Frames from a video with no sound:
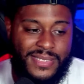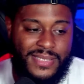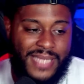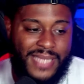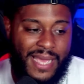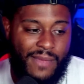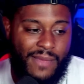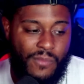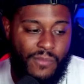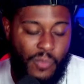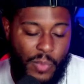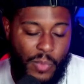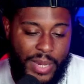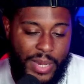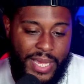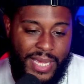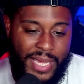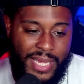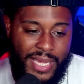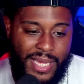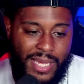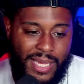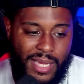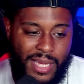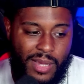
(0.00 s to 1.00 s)
that
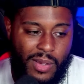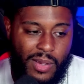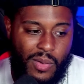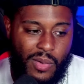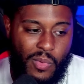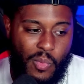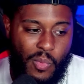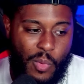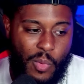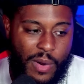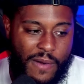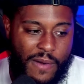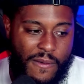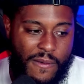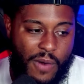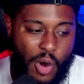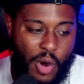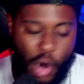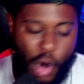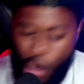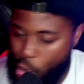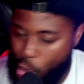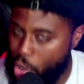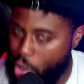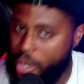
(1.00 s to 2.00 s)
we were
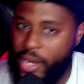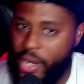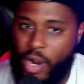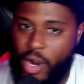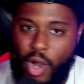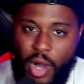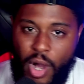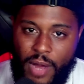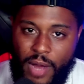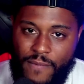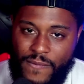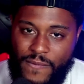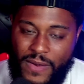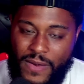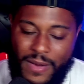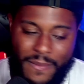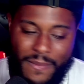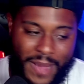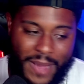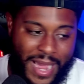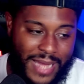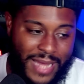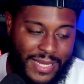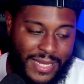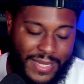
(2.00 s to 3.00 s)
hurting on very
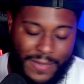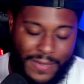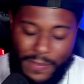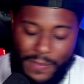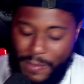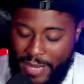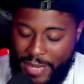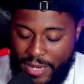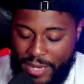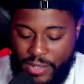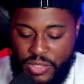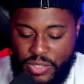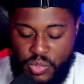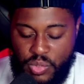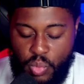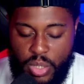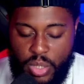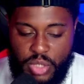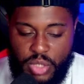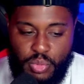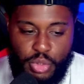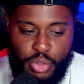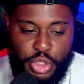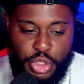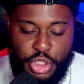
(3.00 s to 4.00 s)
badly. Biggest
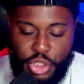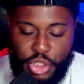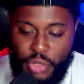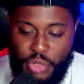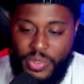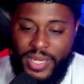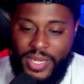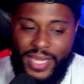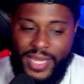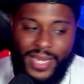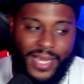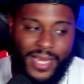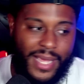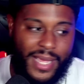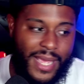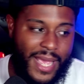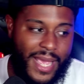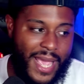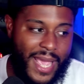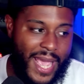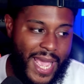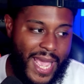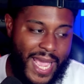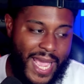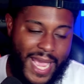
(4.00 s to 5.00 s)
ones were shooting
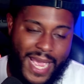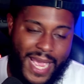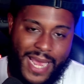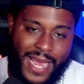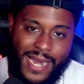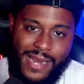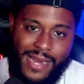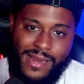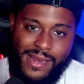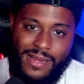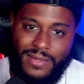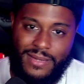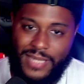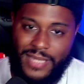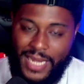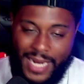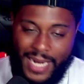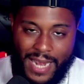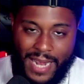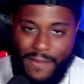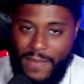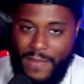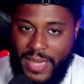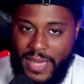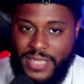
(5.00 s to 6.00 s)
and, like
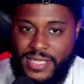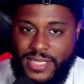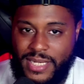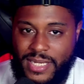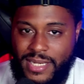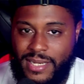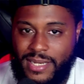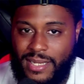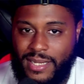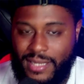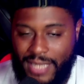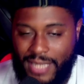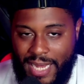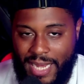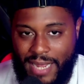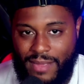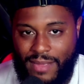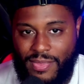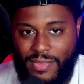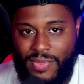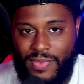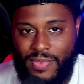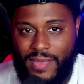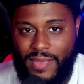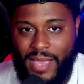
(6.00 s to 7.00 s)
I mentioned,
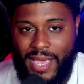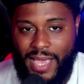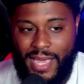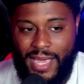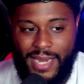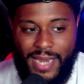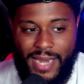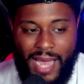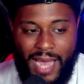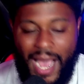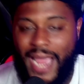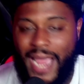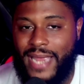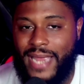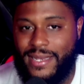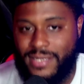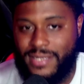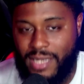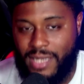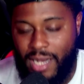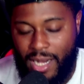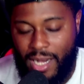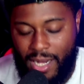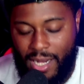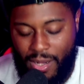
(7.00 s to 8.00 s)
length and height.
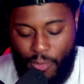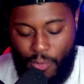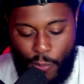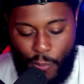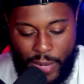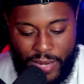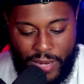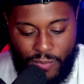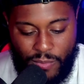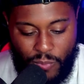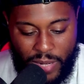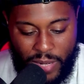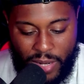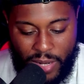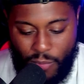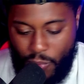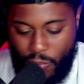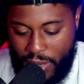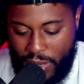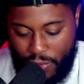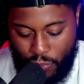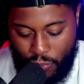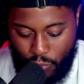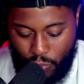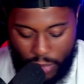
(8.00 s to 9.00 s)
We
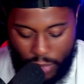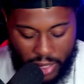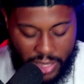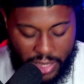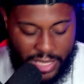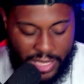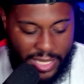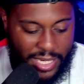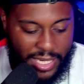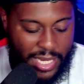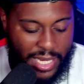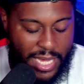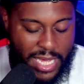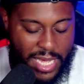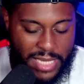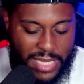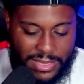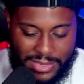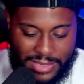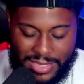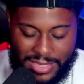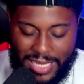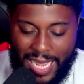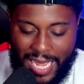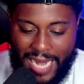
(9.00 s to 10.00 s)
really
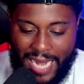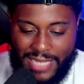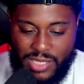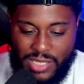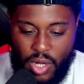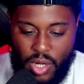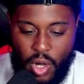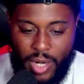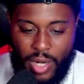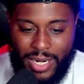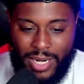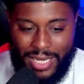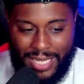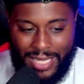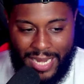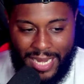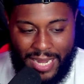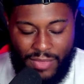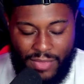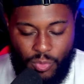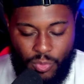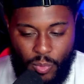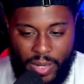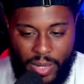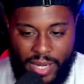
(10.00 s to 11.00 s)
slacked on
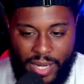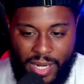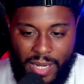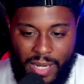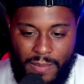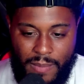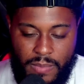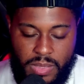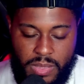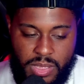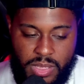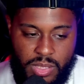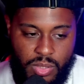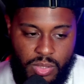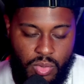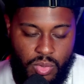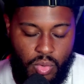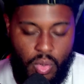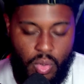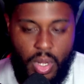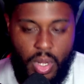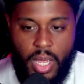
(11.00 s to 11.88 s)
length when it comes to